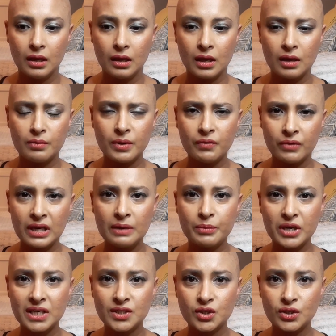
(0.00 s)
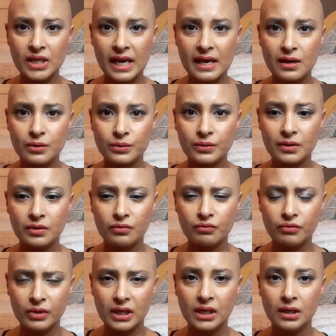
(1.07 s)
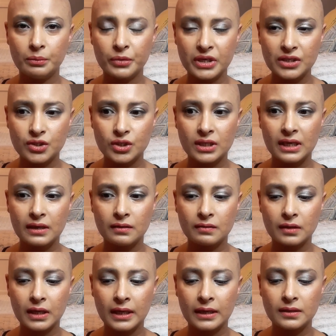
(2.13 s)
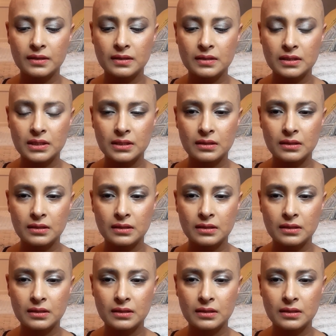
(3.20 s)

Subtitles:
It really brings you down, and